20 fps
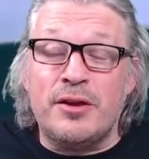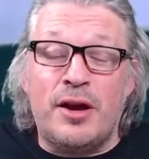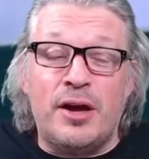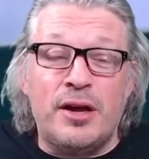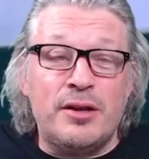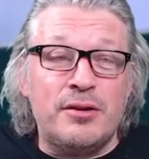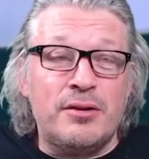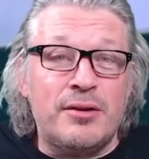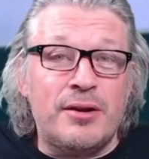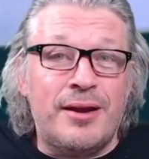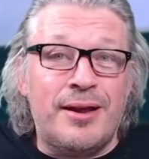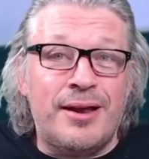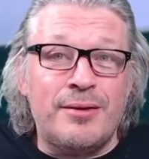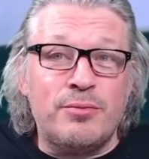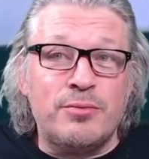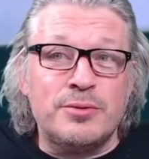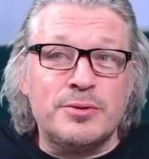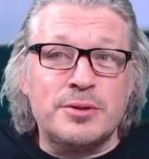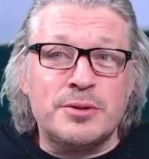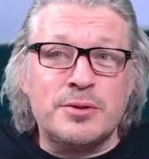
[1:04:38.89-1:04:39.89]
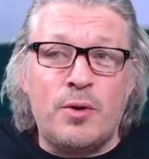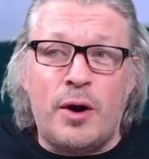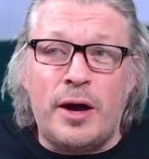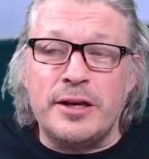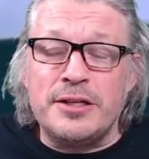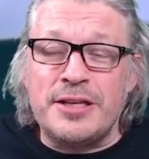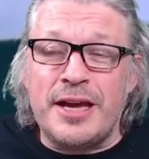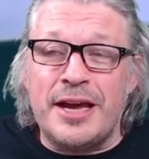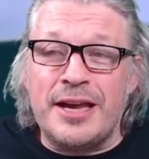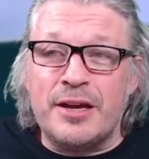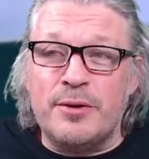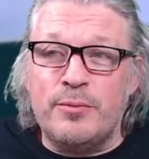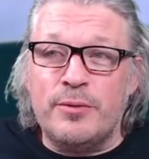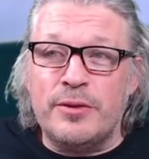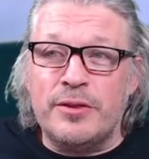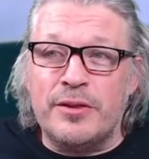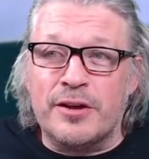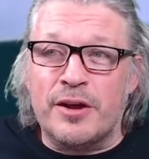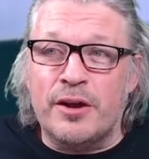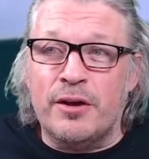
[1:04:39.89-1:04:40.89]
I was quite taken
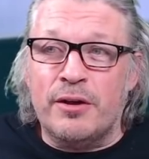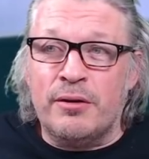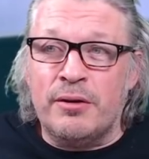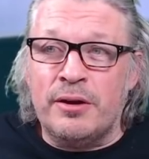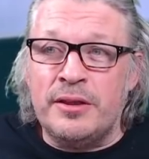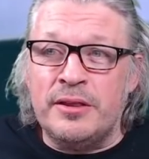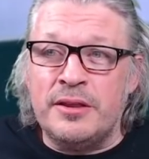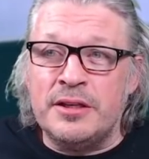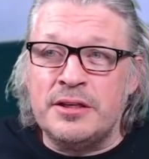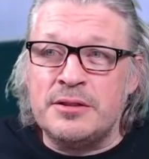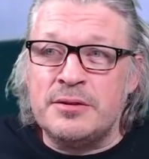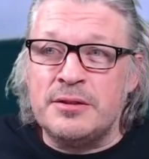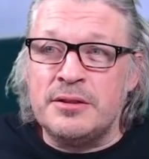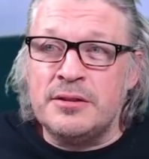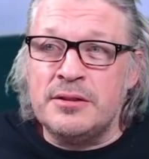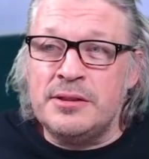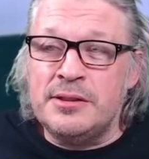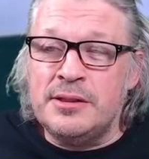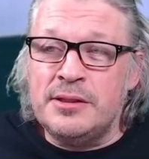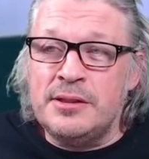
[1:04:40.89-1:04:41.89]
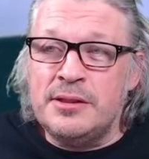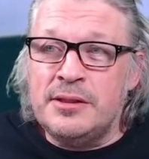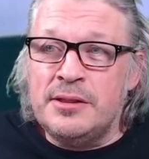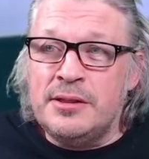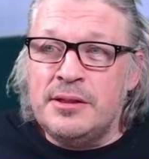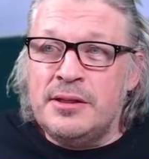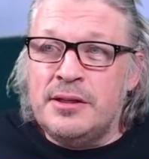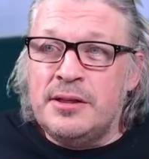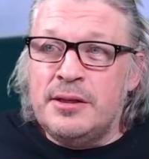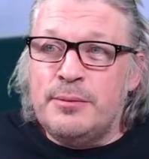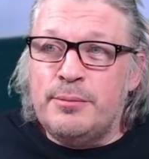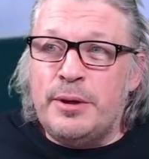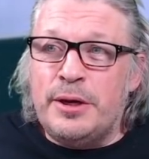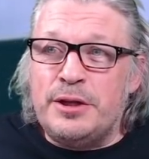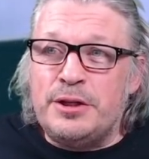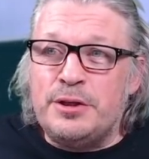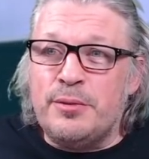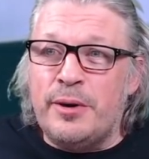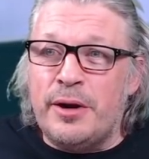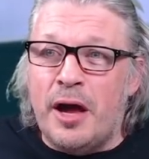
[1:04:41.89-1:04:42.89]
with the girl in this
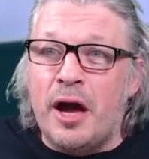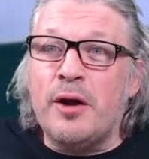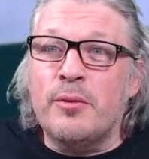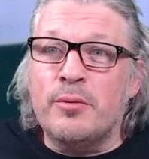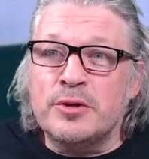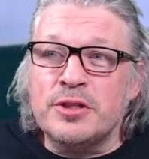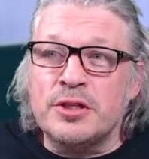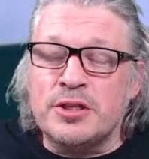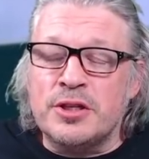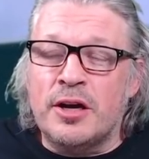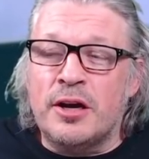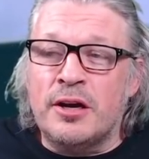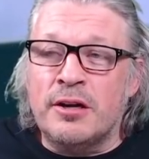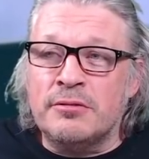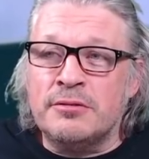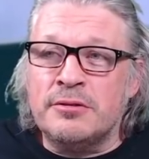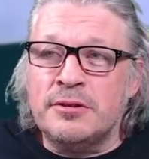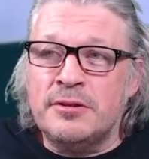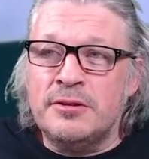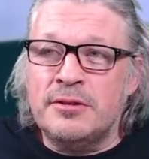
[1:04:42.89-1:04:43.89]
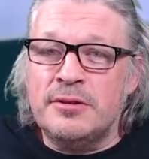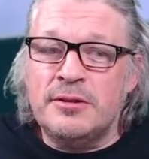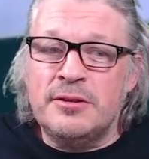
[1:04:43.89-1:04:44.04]
picture when I was a child.